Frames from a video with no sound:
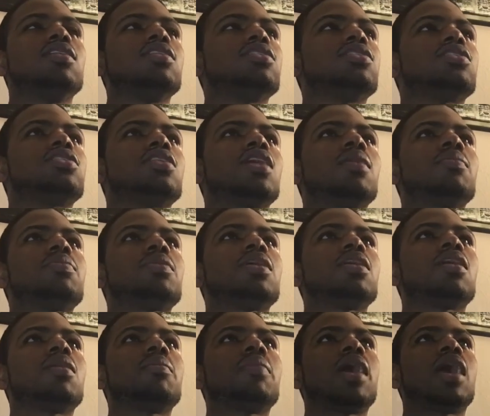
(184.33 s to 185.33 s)

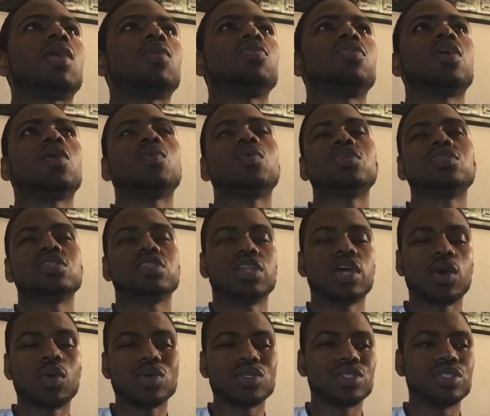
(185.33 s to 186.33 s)
something about there
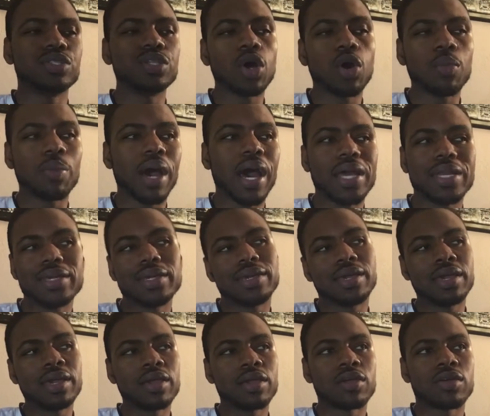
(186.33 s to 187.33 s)
was nobody
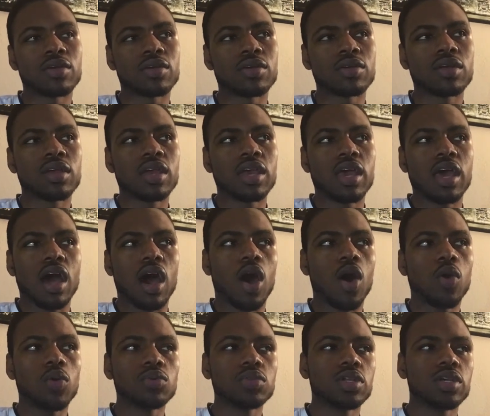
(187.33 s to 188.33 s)
here,
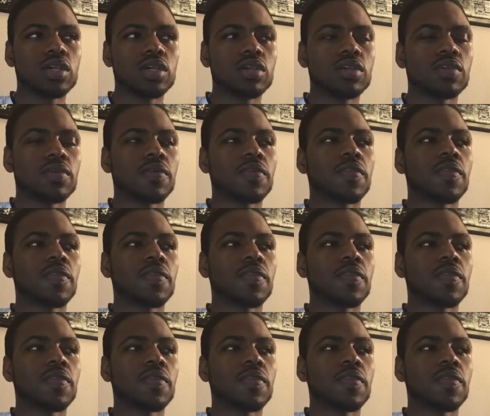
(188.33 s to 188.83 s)
only,